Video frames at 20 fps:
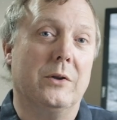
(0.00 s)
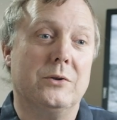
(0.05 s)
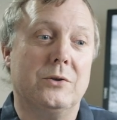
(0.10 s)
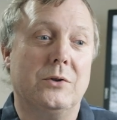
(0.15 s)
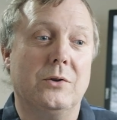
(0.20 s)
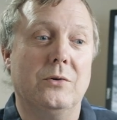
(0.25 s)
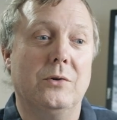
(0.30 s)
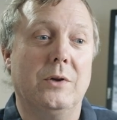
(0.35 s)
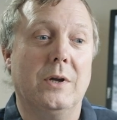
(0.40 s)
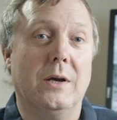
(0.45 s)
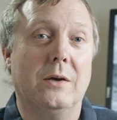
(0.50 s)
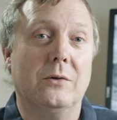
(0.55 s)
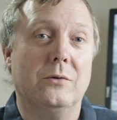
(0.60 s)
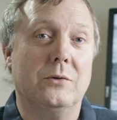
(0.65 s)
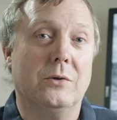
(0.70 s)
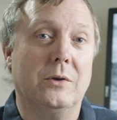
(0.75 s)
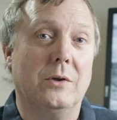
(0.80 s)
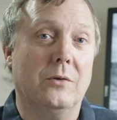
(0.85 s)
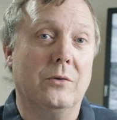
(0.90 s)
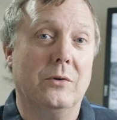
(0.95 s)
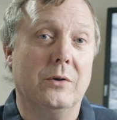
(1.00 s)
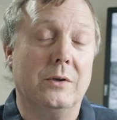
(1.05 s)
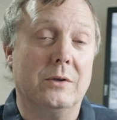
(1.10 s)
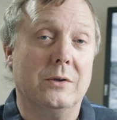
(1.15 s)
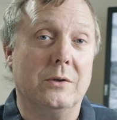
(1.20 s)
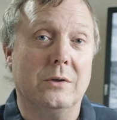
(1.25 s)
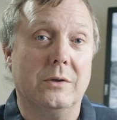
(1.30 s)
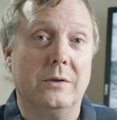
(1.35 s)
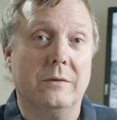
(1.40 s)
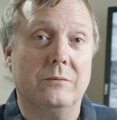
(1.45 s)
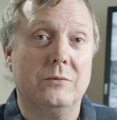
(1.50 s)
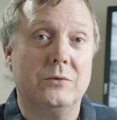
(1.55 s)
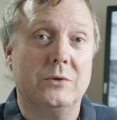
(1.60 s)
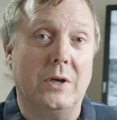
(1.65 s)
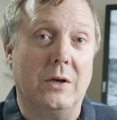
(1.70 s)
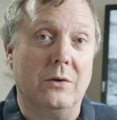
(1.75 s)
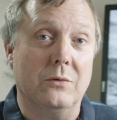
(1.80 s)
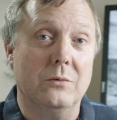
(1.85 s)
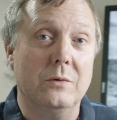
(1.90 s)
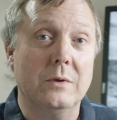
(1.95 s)
the studio to the other to
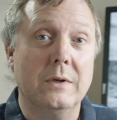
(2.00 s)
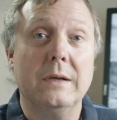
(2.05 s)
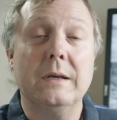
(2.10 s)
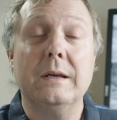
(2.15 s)
show